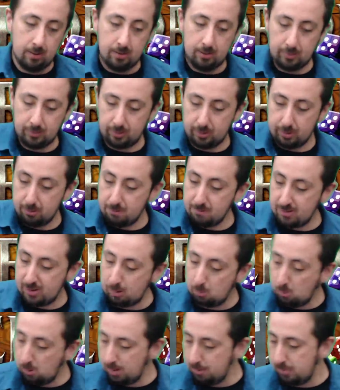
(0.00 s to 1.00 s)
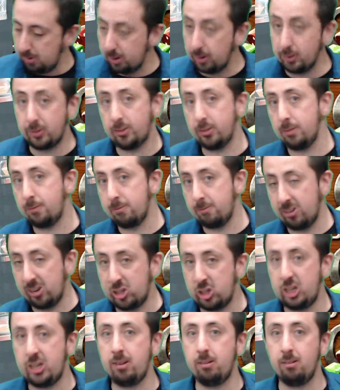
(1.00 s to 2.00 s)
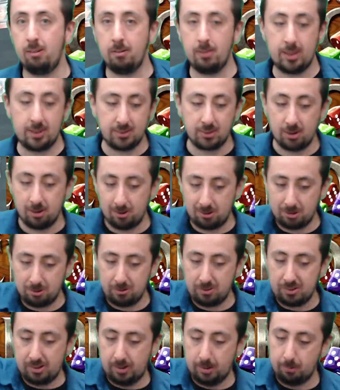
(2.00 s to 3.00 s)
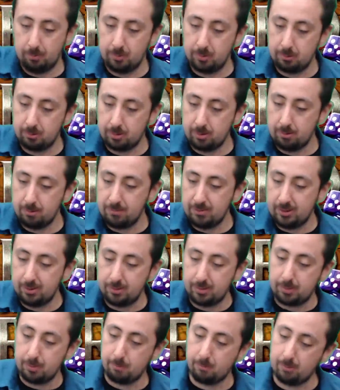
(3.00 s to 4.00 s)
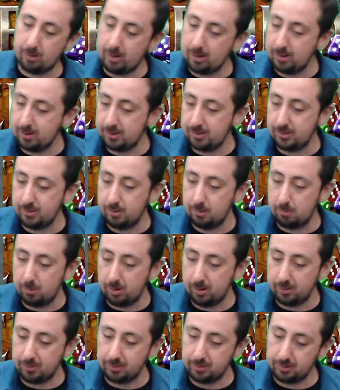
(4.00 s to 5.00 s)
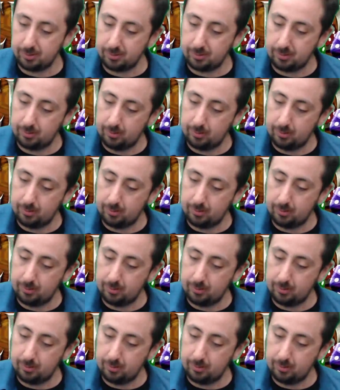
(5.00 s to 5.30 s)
So you reveal one monster for each hero that's on your team. So we're going to reveal 3 additional monsters.